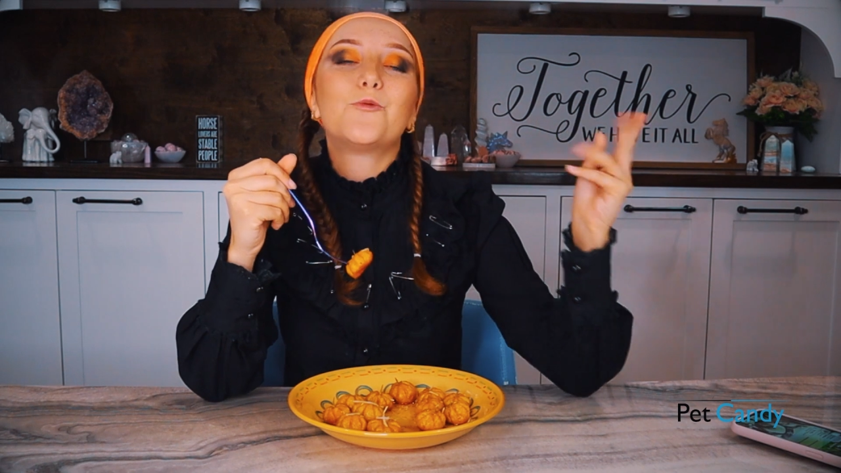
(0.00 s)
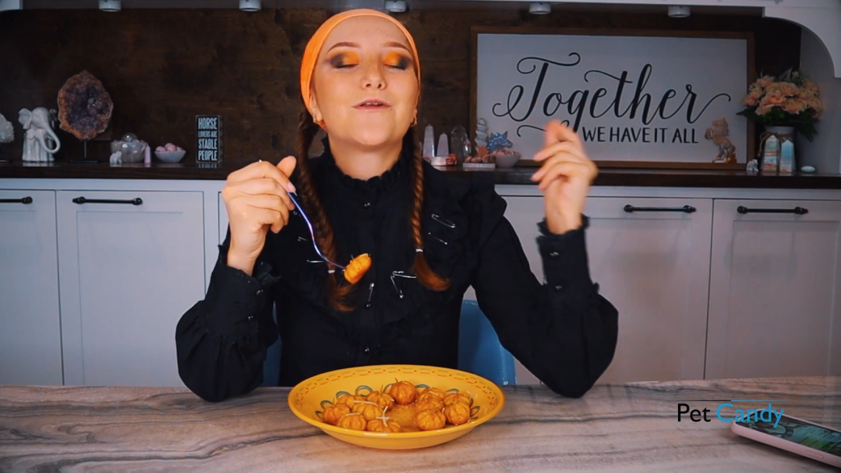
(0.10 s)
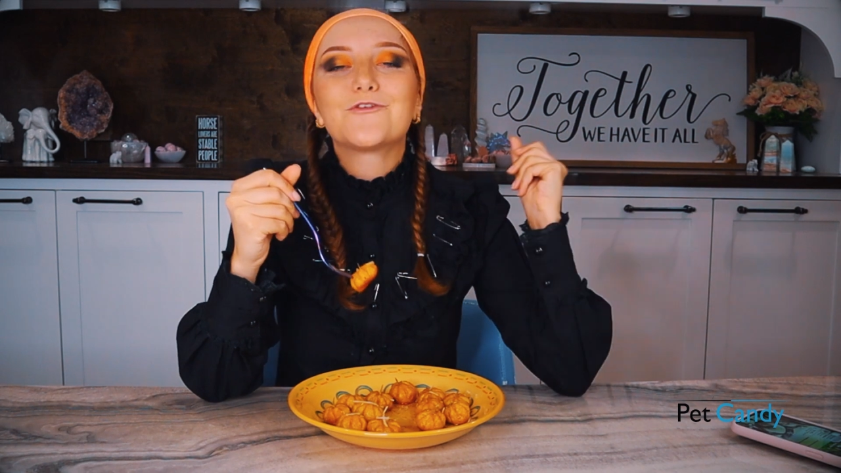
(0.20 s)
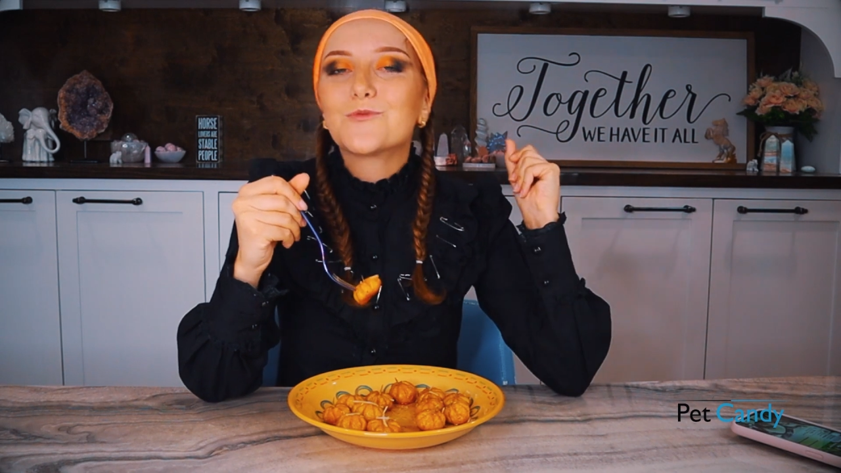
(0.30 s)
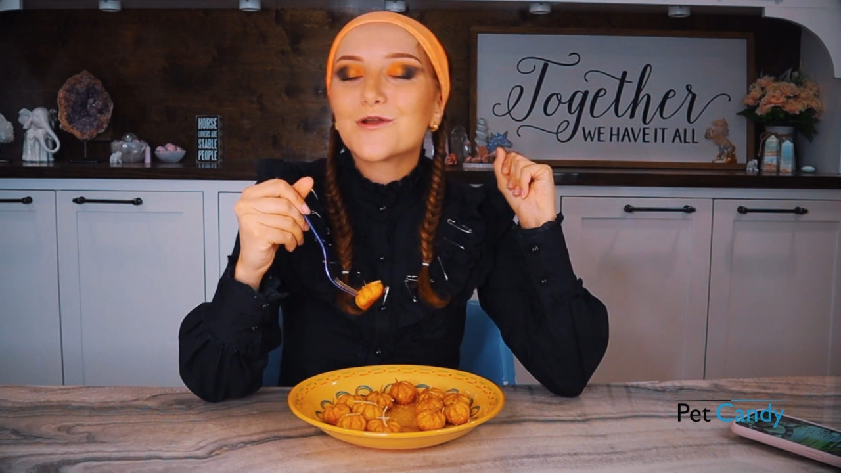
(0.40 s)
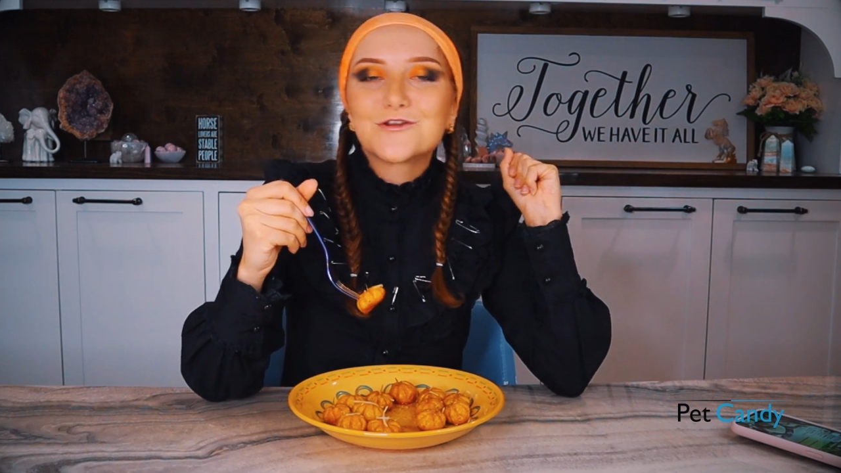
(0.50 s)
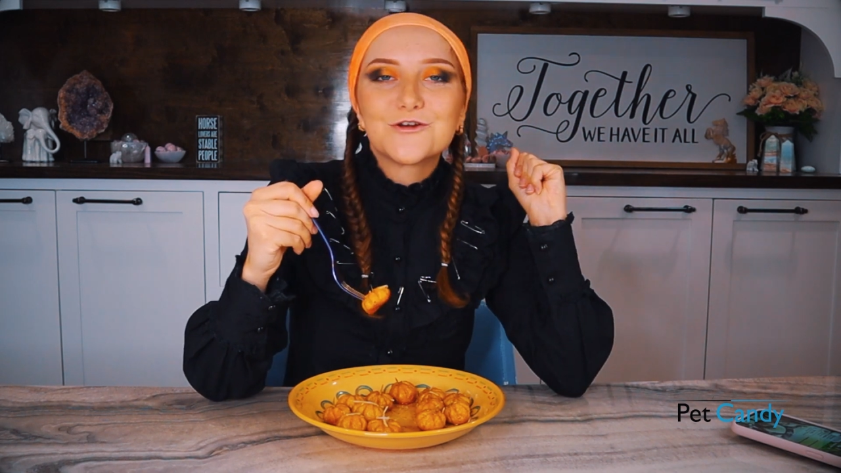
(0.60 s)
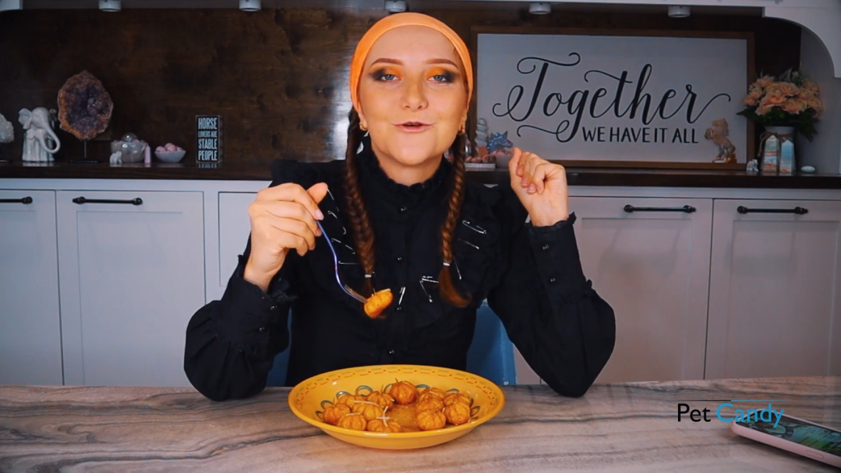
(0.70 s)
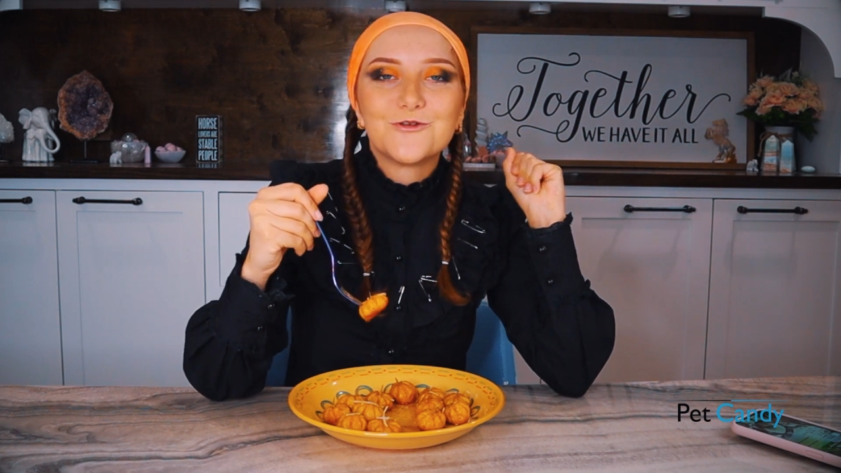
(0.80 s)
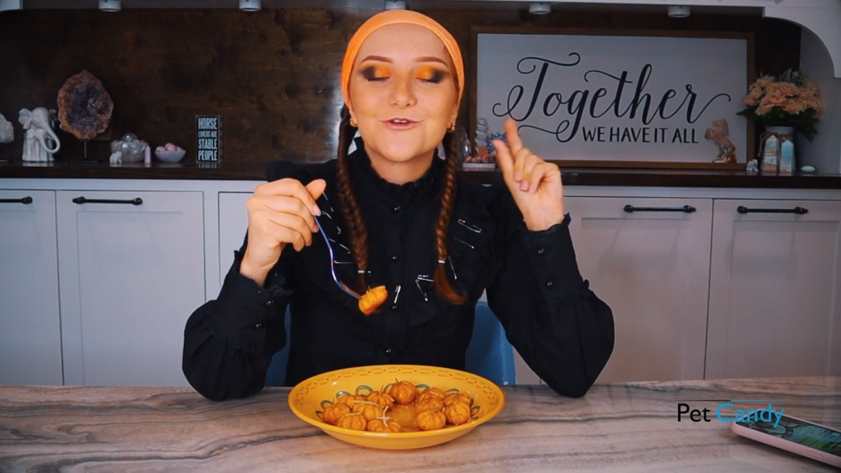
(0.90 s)
whatever you want to
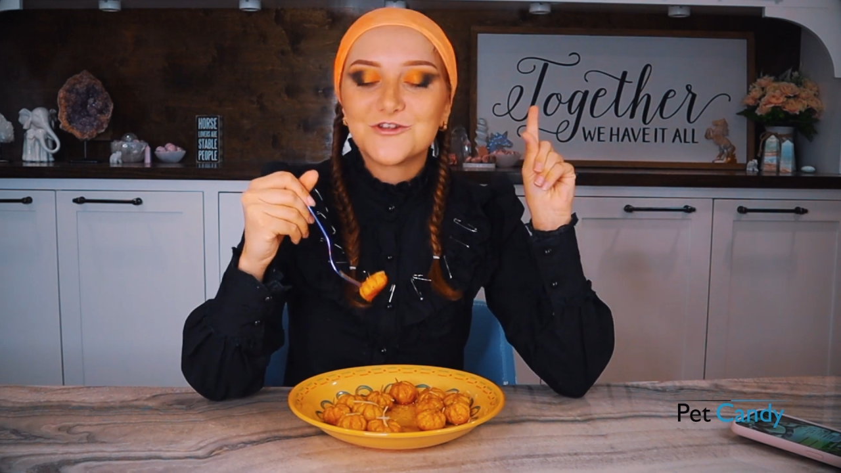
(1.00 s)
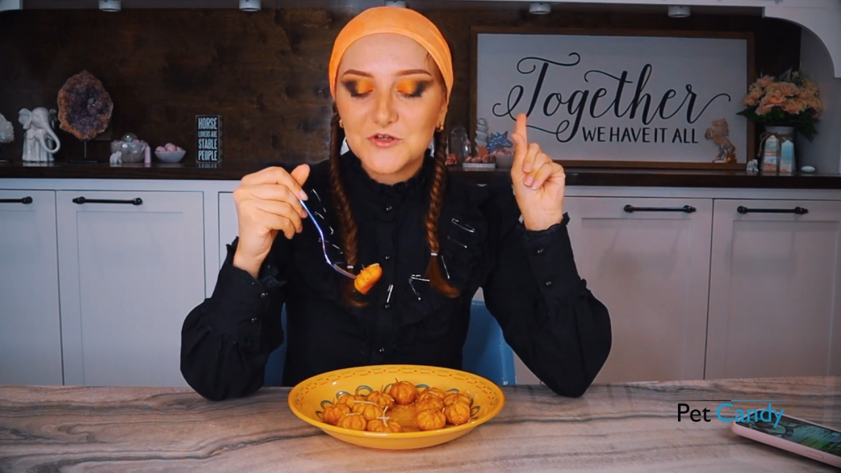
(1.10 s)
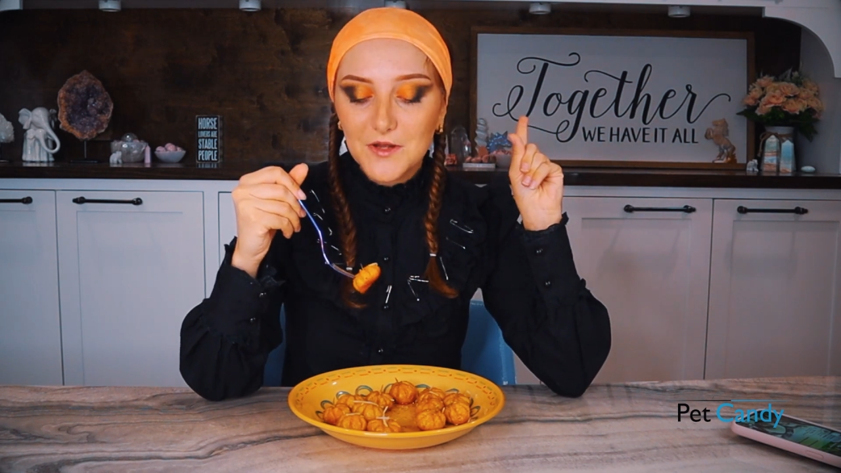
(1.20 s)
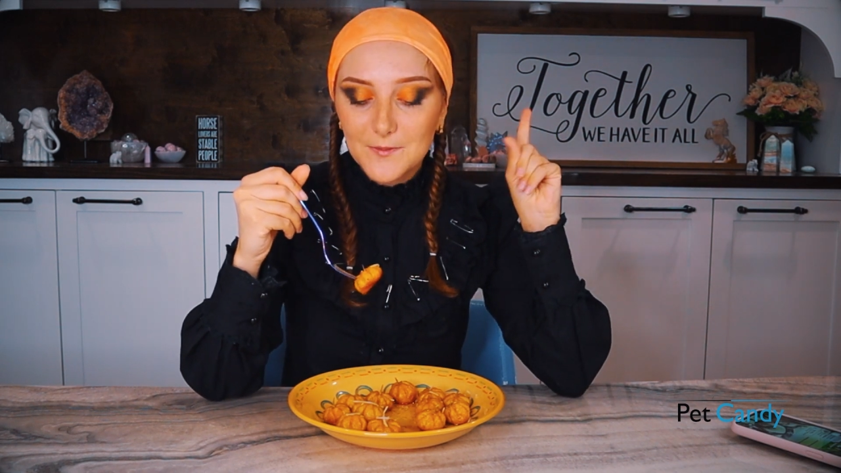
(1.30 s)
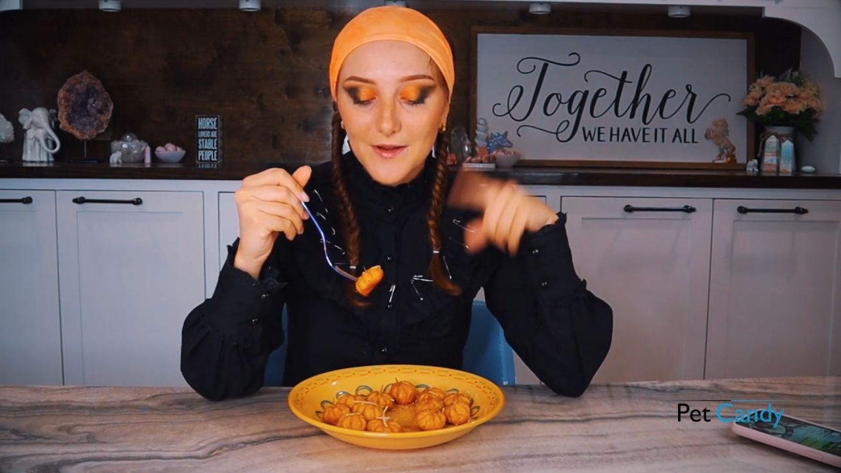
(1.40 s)
do, you can do it.